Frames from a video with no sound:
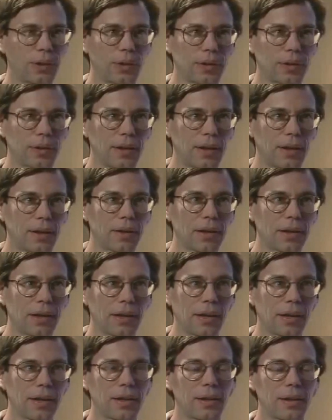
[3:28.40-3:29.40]
here and there,
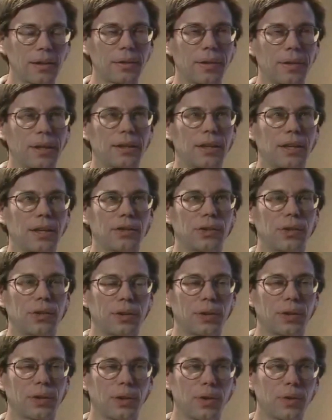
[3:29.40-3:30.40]
that they
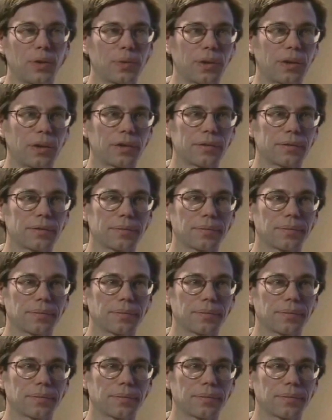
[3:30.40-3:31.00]
turn it over